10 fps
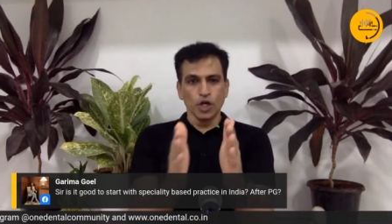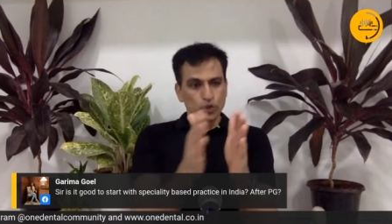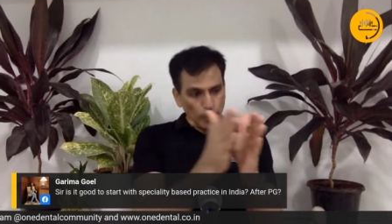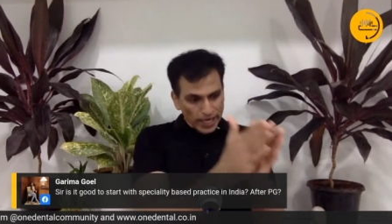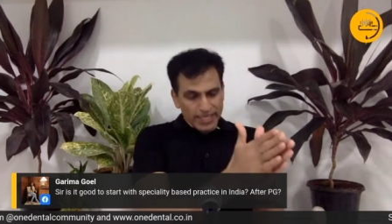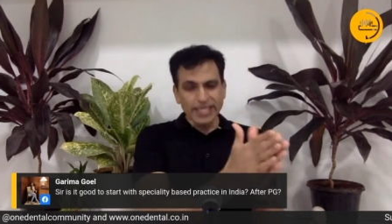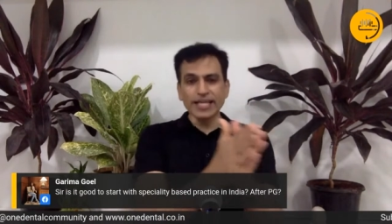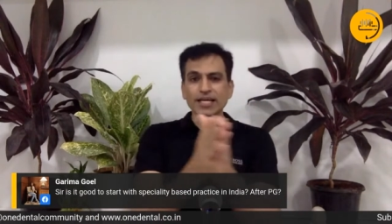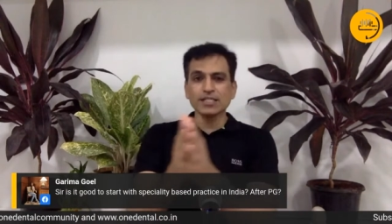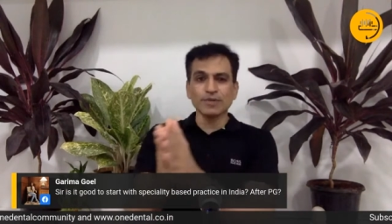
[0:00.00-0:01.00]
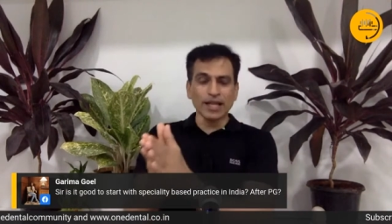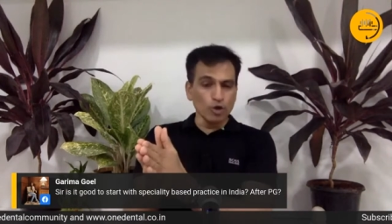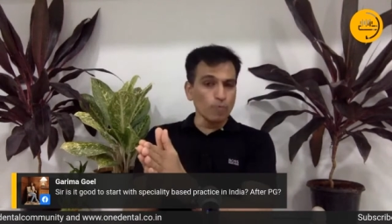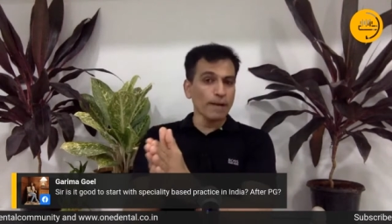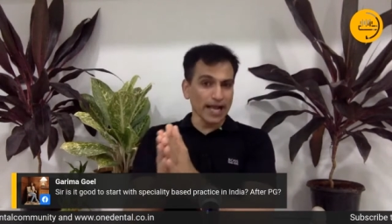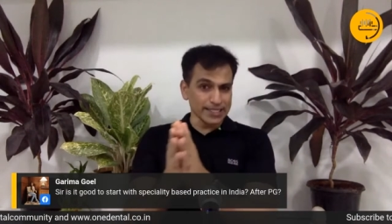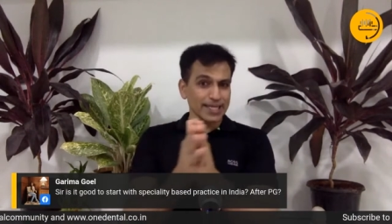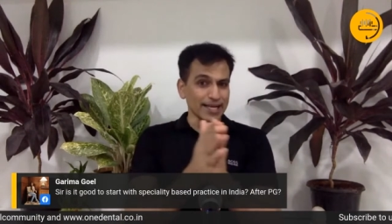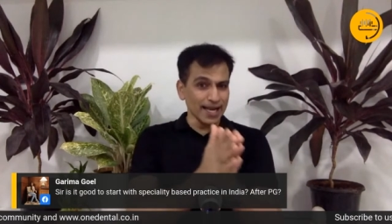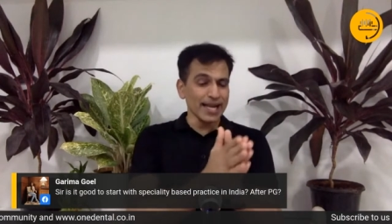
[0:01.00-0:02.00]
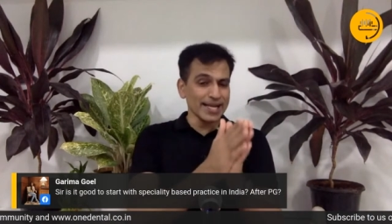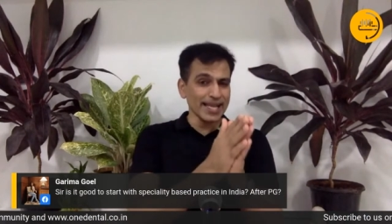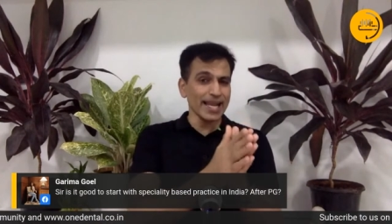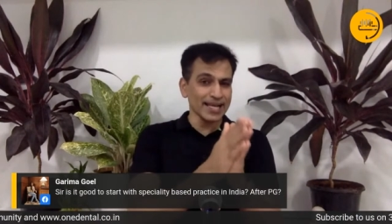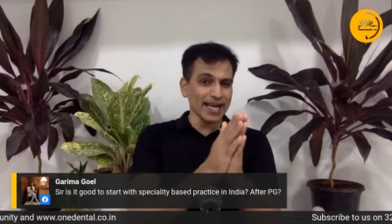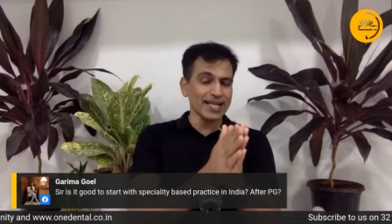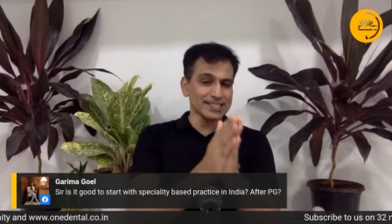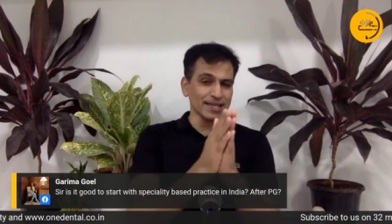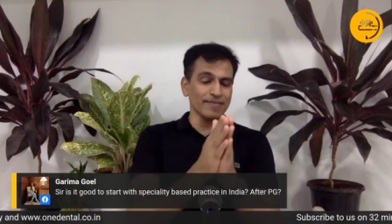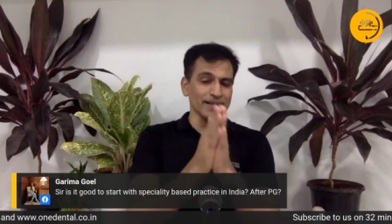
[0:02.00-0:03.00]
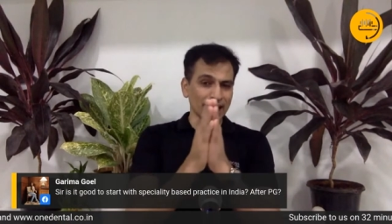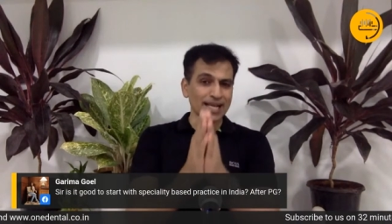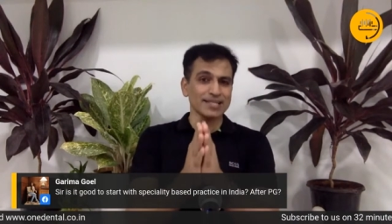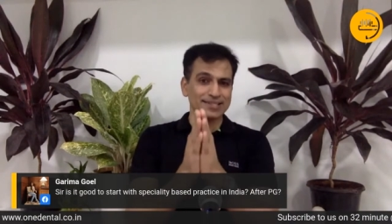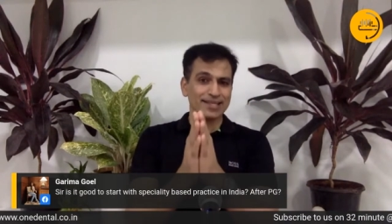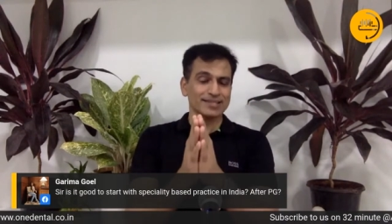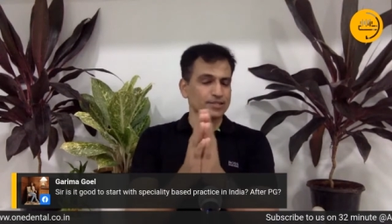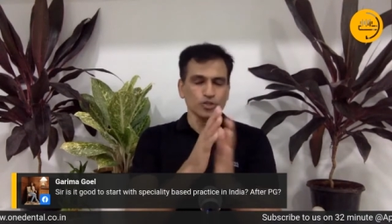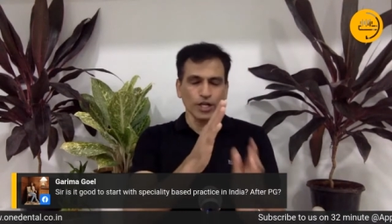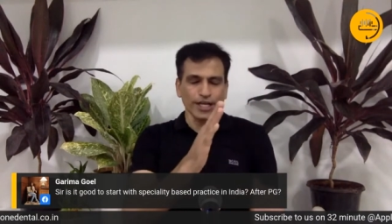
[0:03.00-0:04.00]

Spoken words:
20 years when I look back, I said 98, 97, 96, no sorry,